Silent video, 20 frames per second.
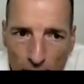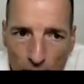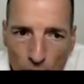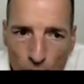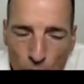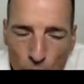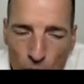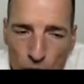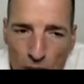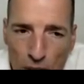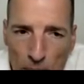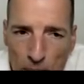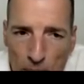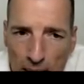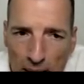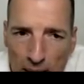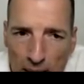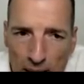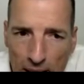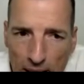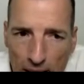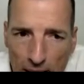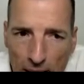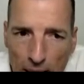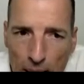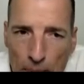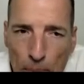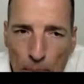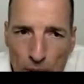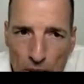losing money,
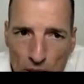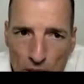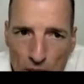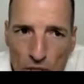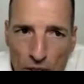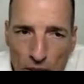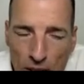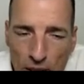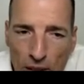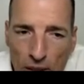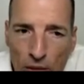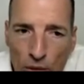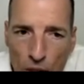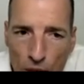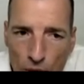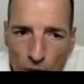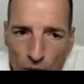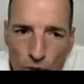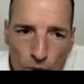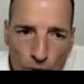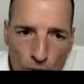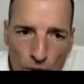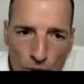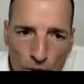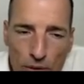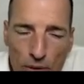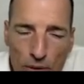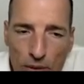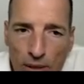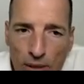and positioning long,
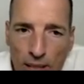short,